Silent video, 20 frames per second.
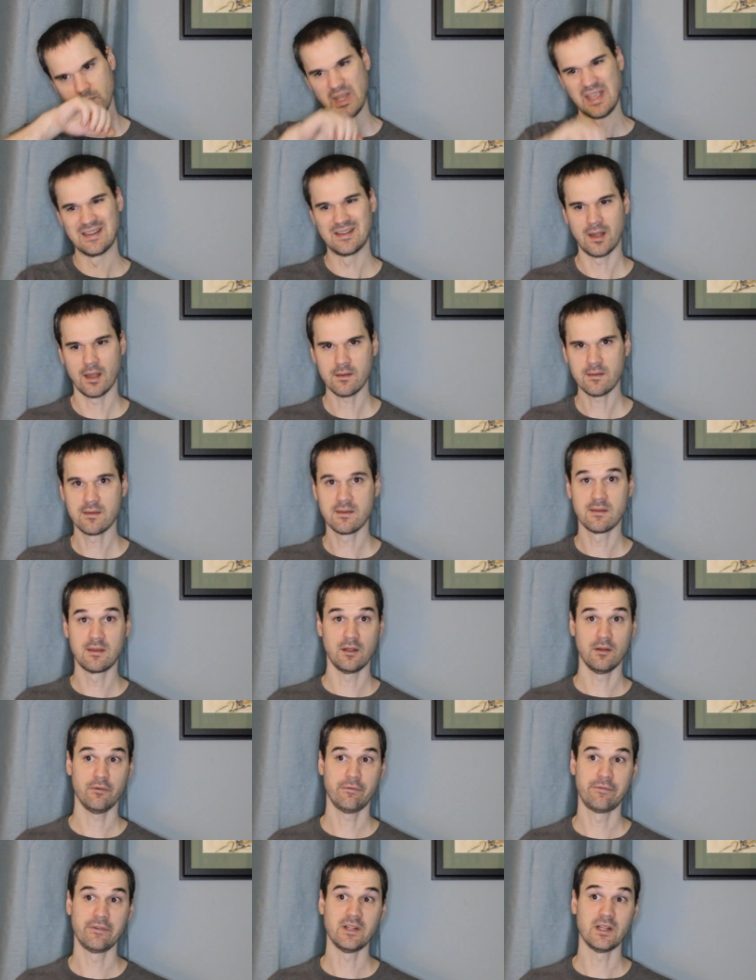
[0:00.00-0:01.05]
It does
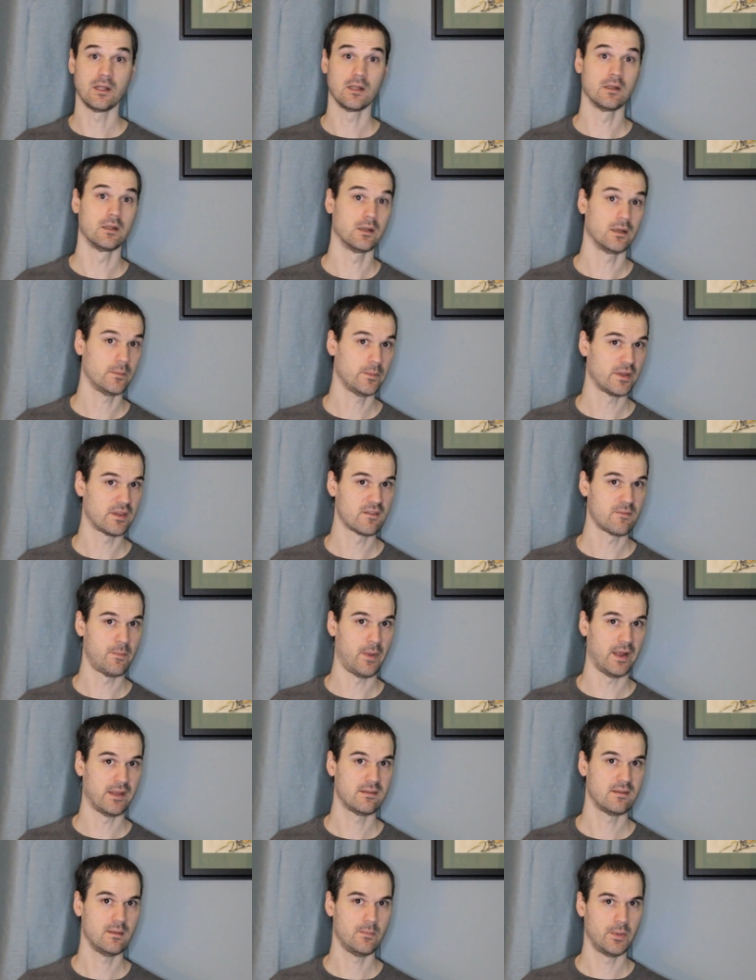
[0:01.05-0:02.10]
still feel a little bit
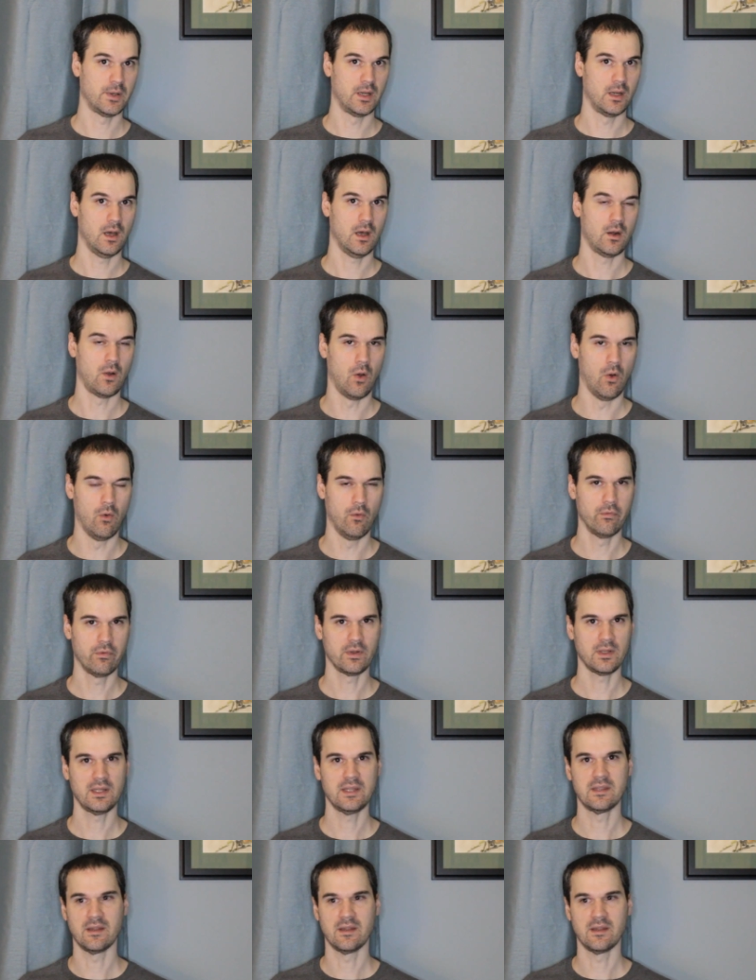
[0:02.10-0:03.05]
spicy, but not overly.